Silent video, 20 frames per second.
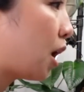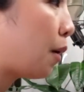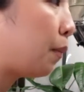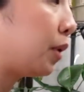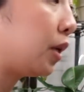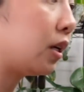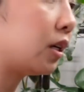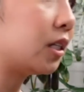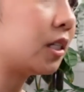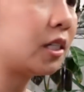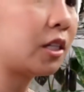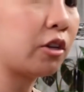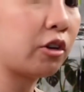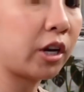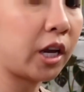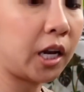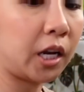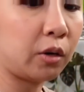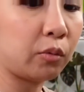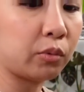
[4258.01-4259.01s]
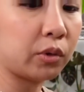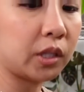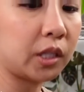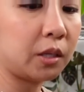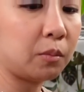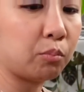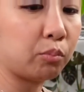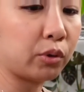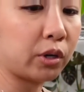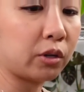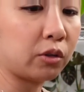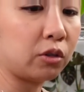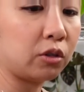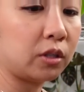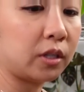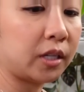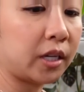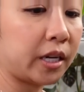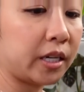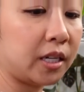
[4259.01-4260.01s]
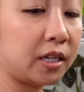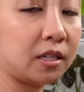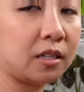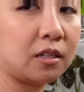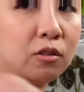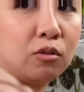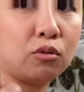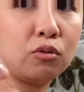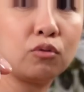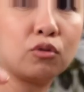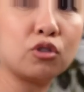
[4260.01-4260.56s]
because they're getting really brittle and I need to